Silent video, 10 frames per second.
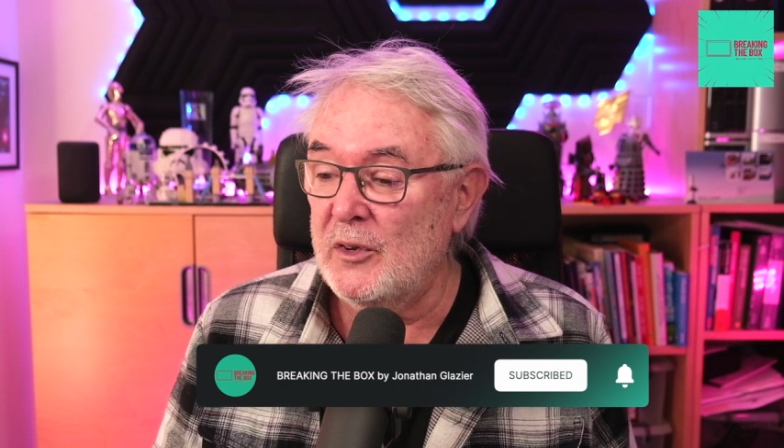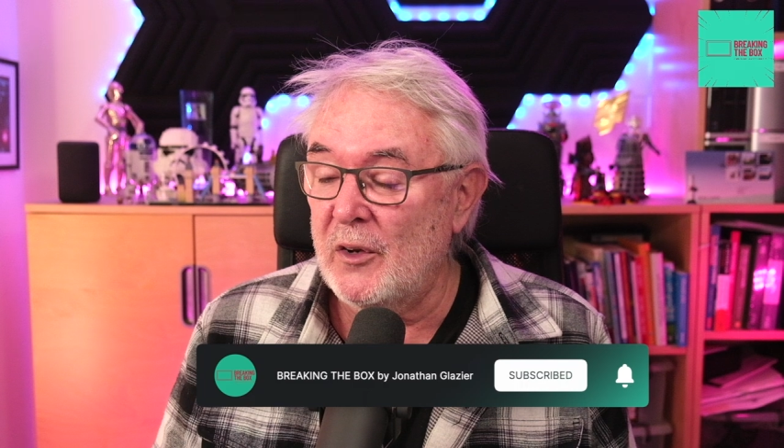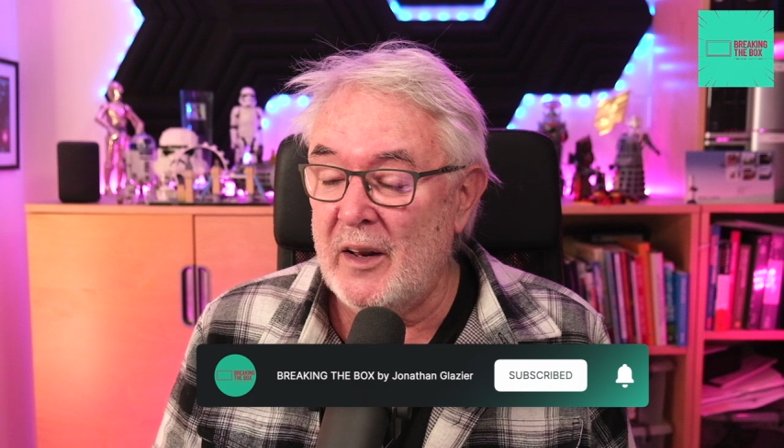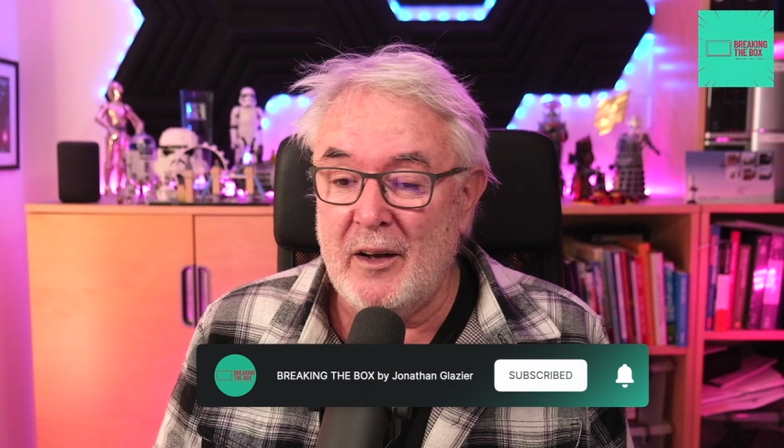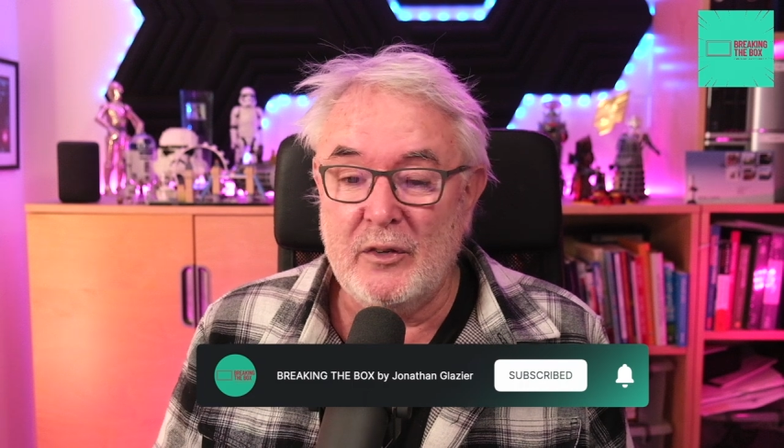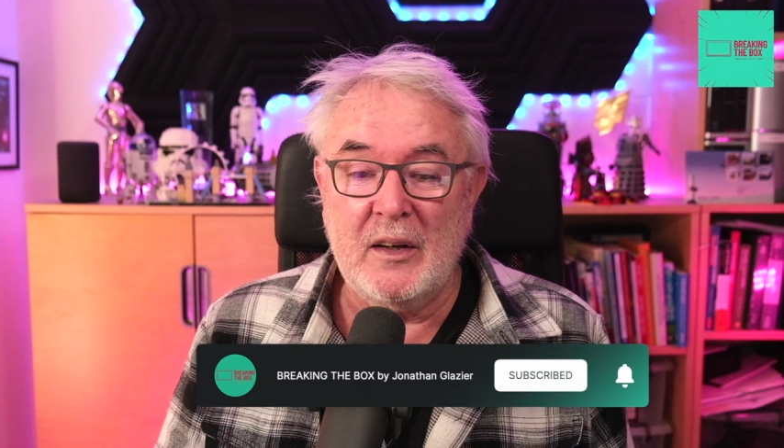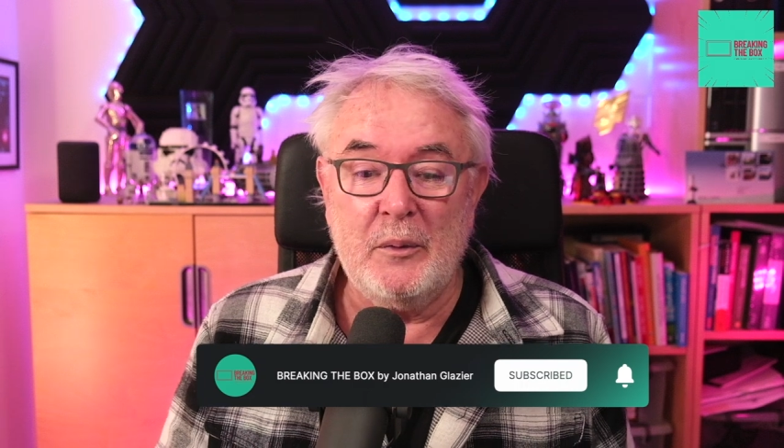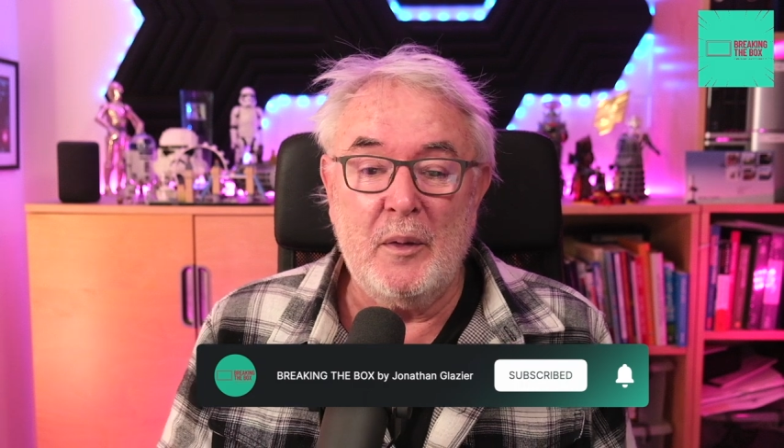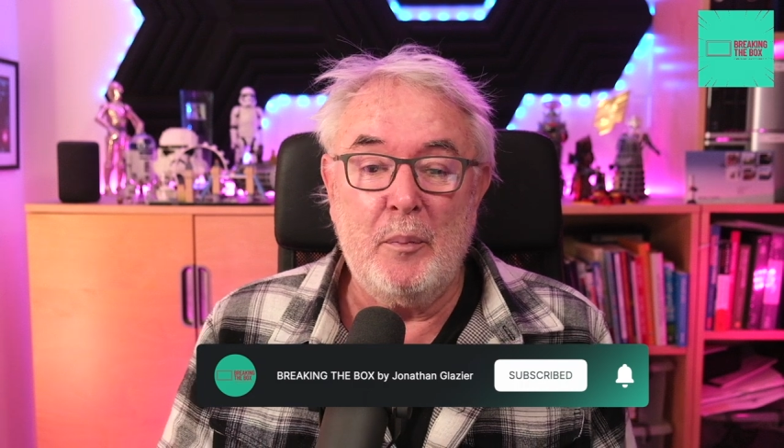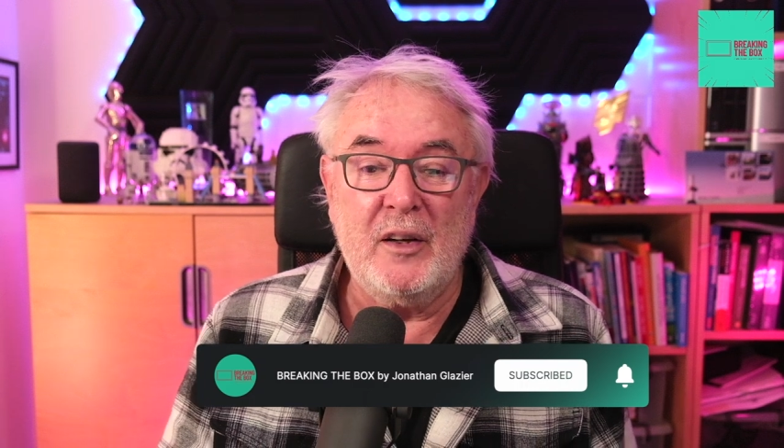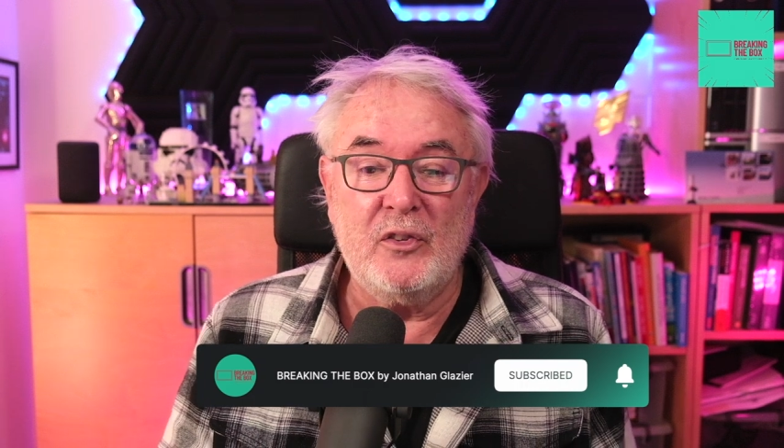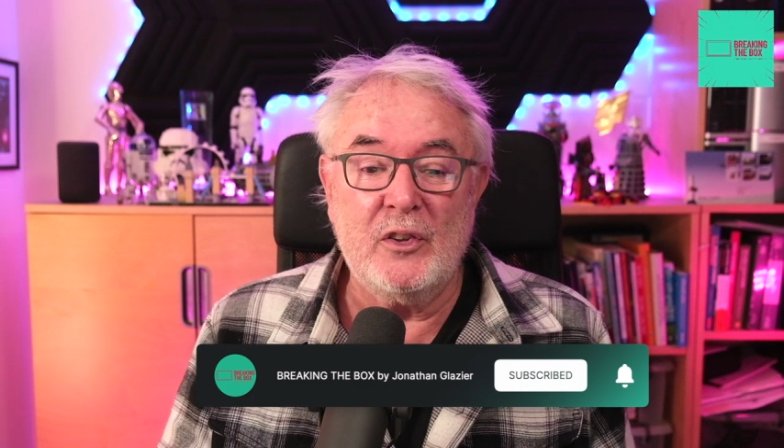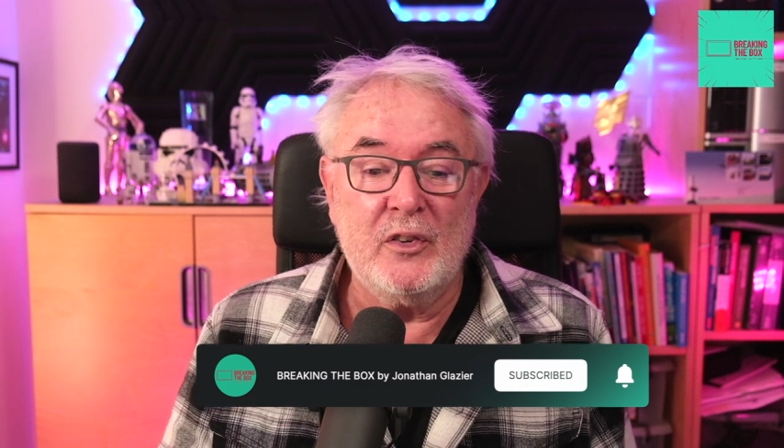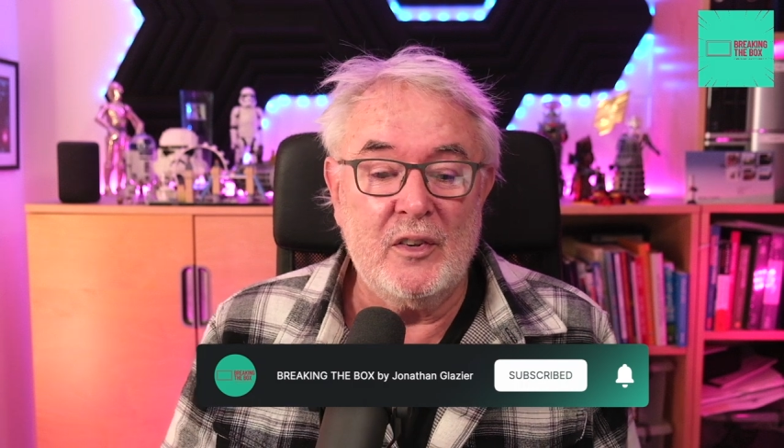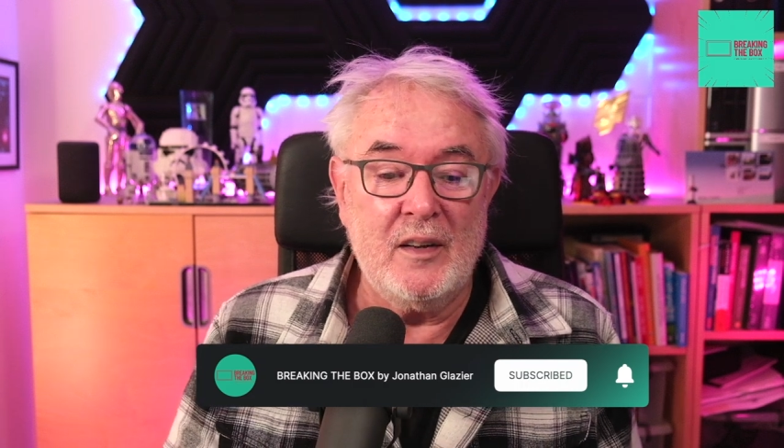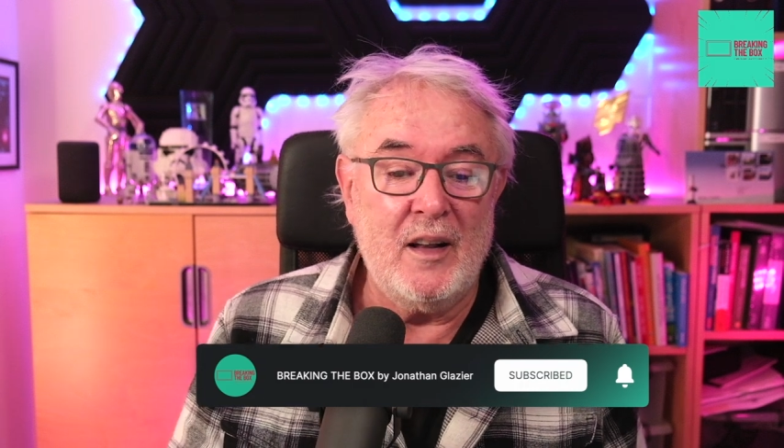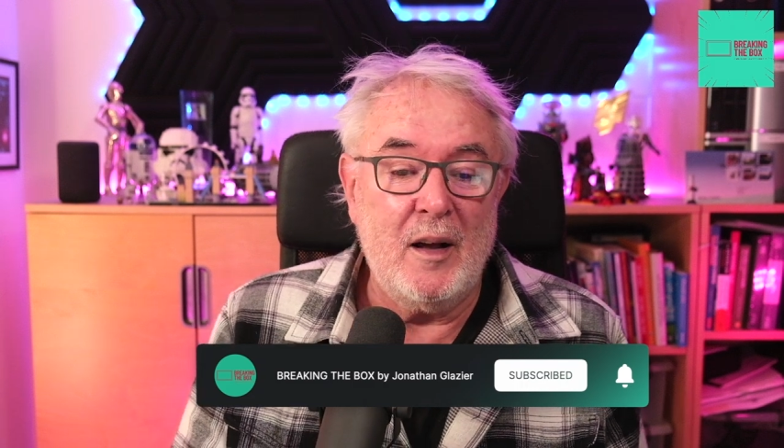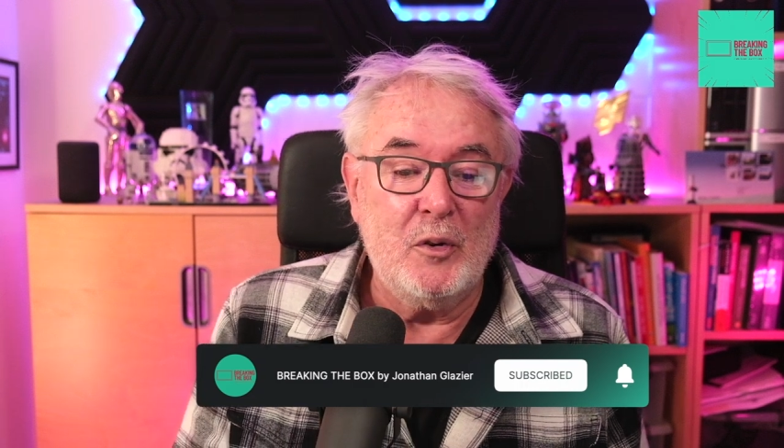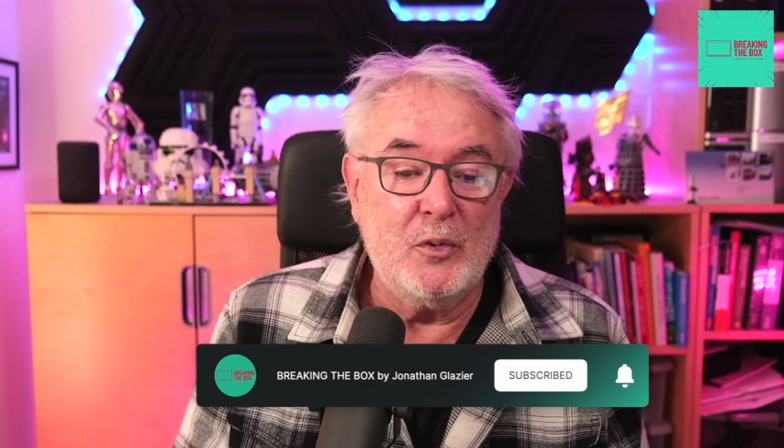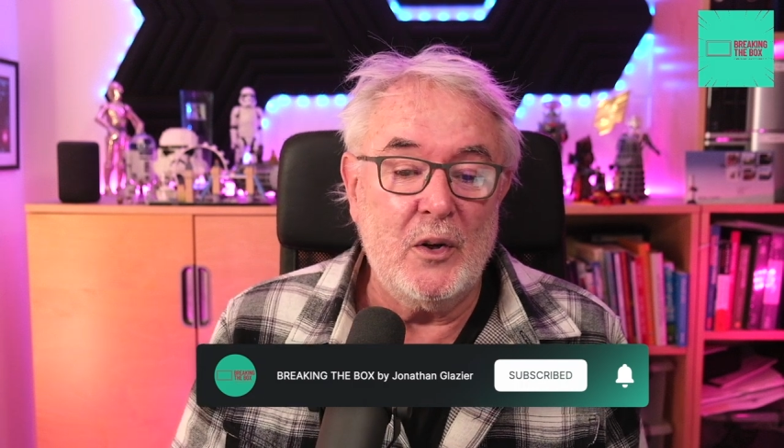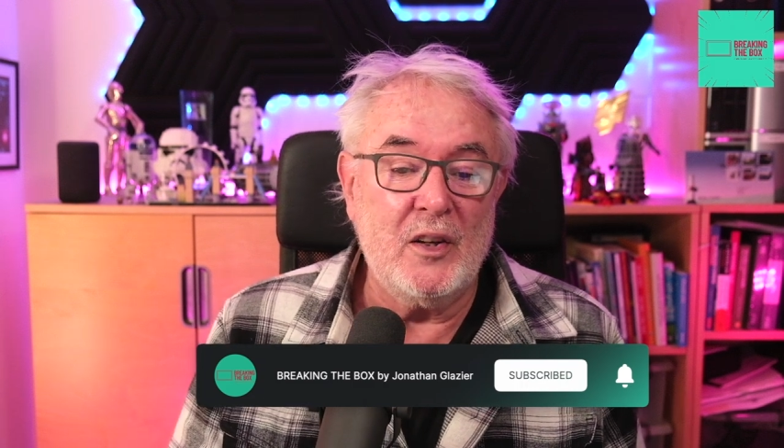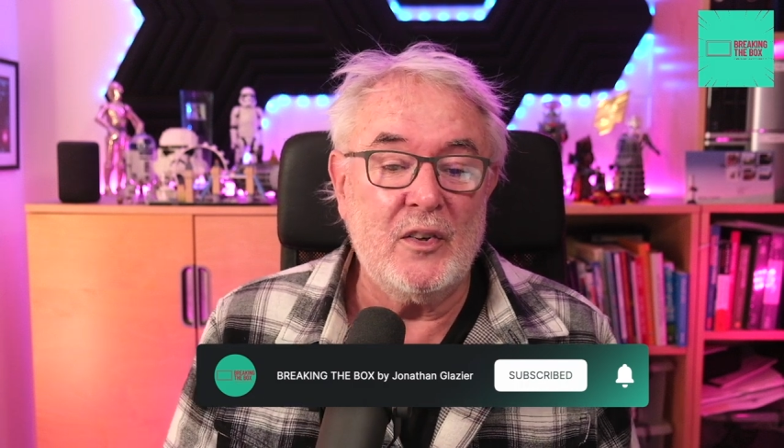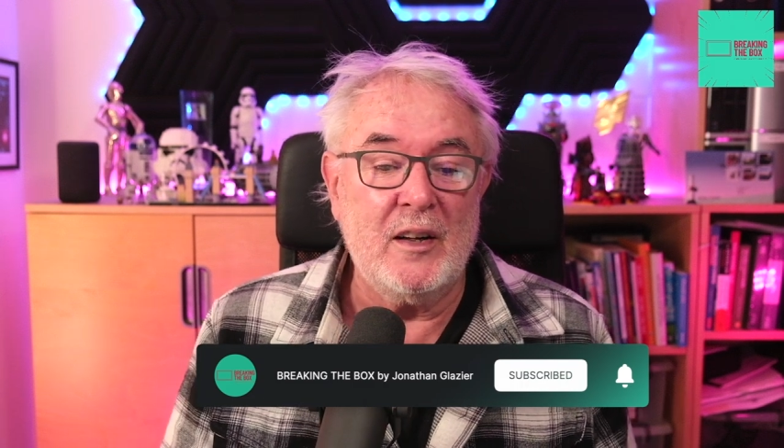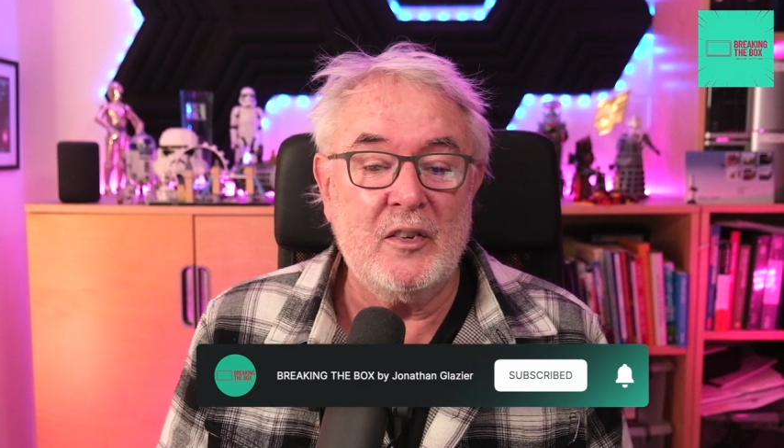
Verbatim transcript: got out of sync with the pictures and how much work it's going